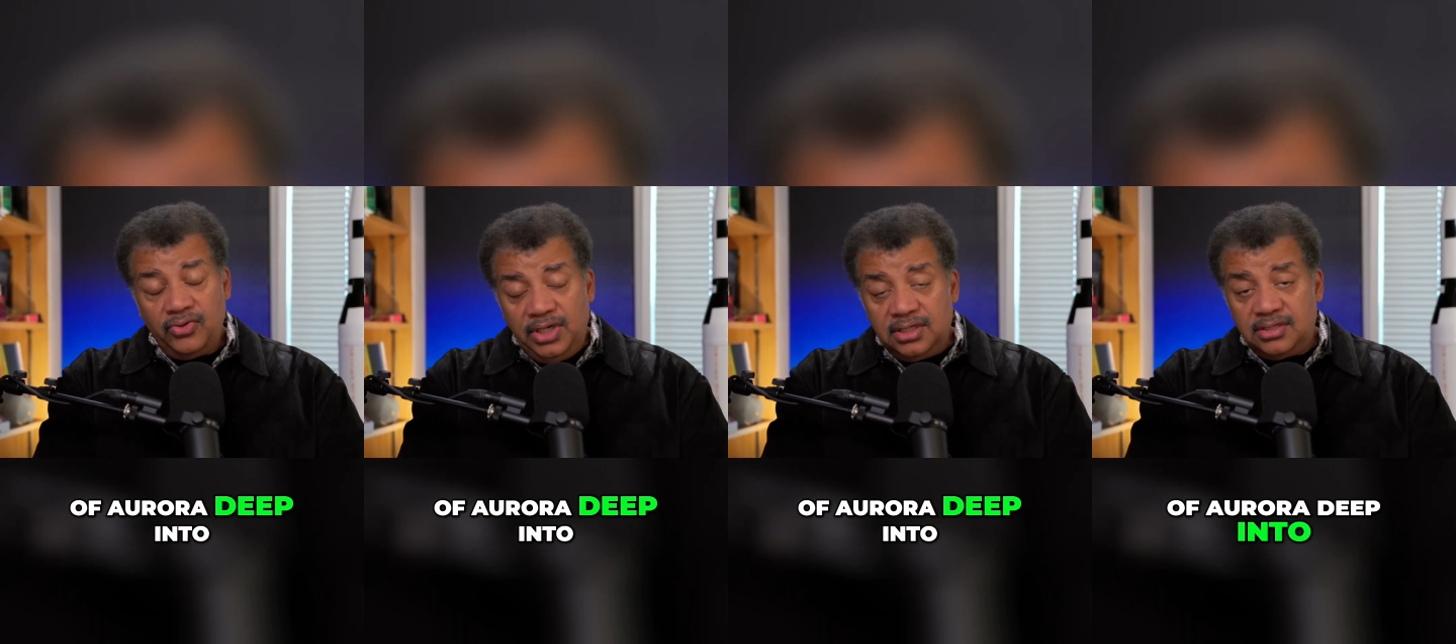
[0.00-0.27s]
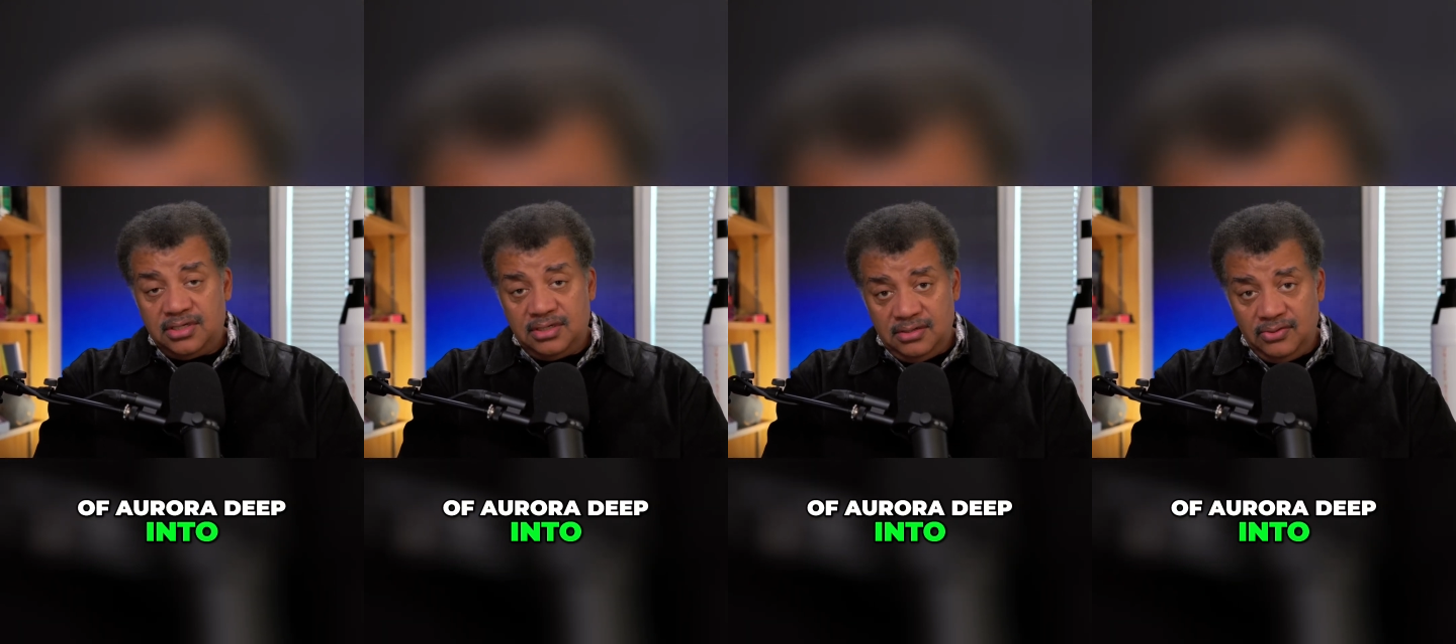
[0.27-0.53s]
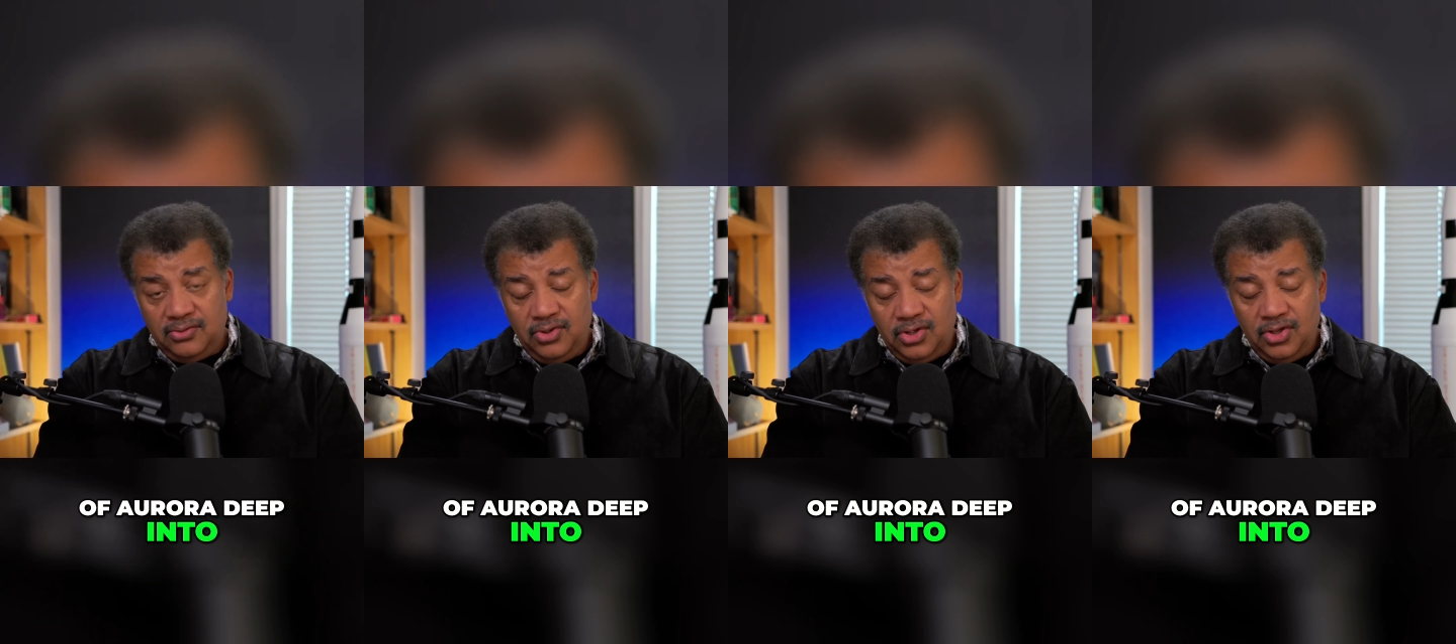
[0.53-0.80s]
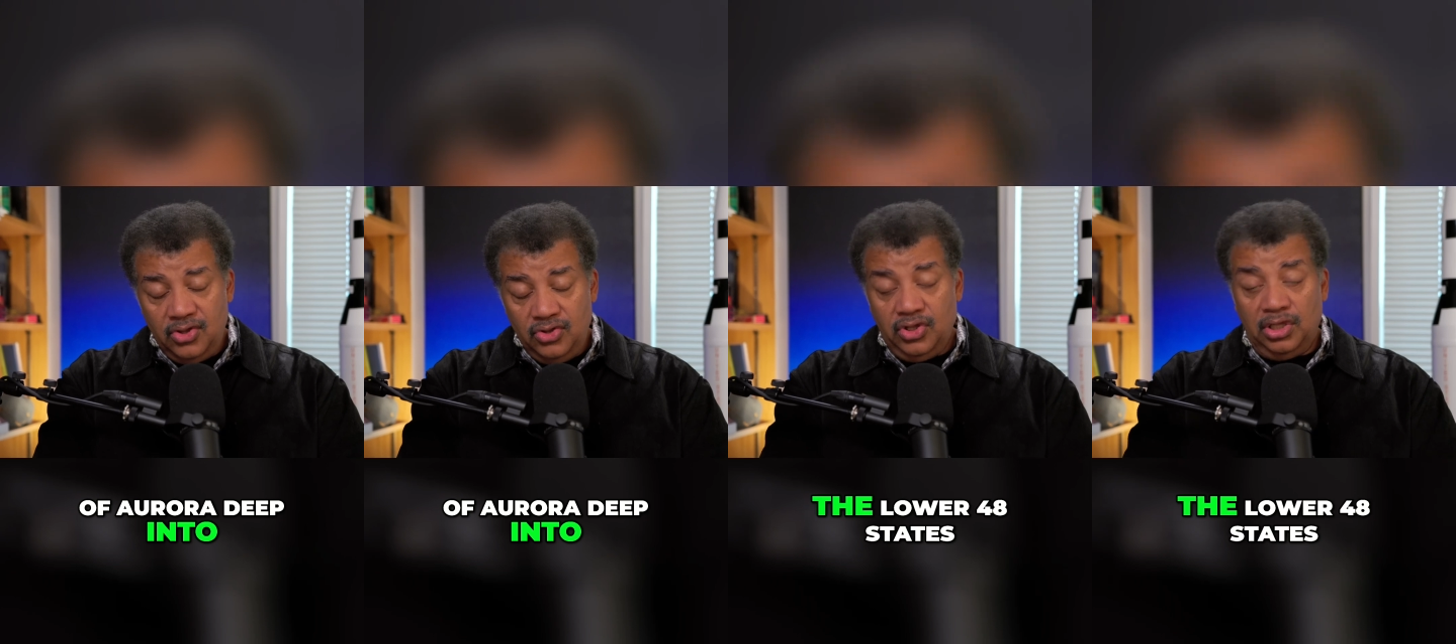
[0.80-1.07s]
into
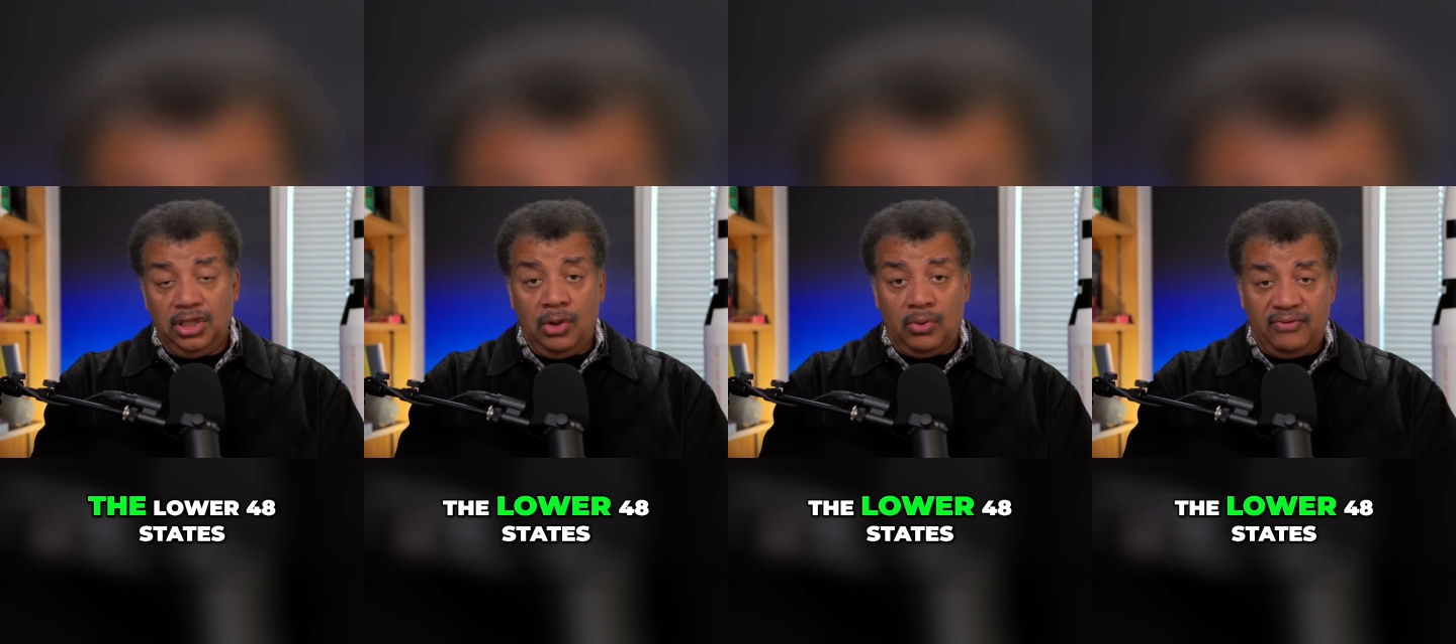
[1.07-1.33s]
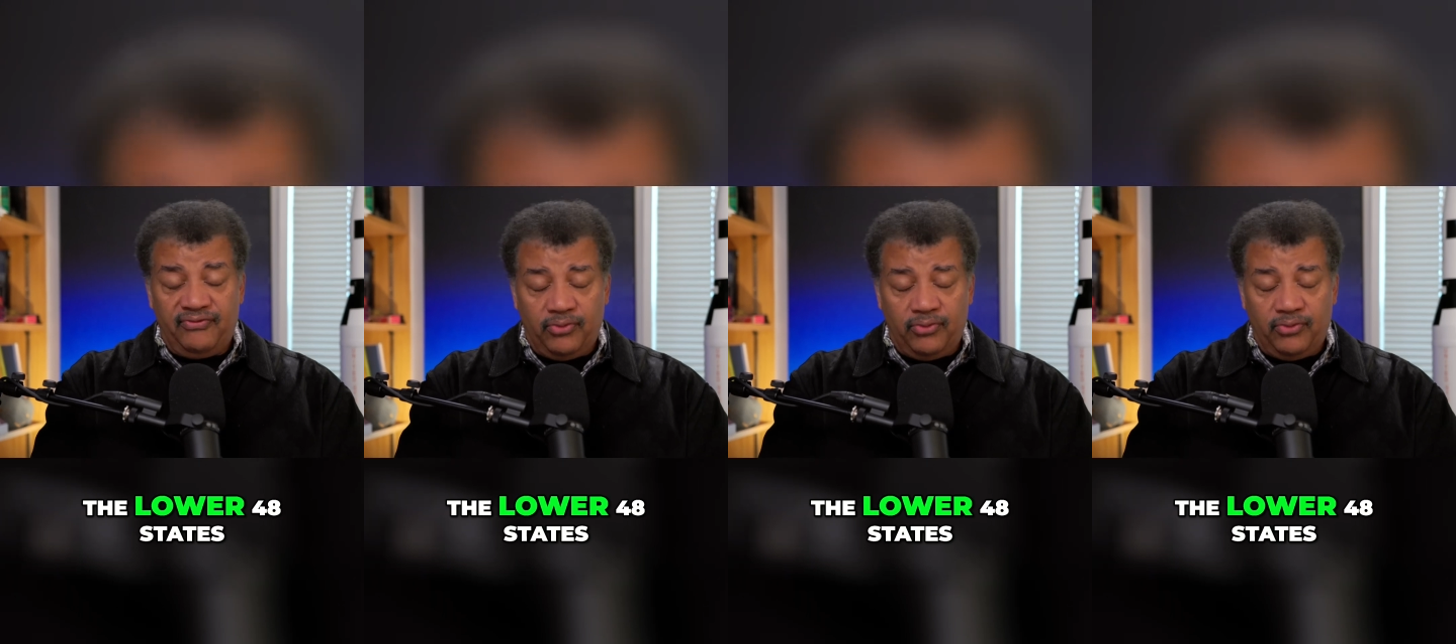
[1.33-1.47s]
the lower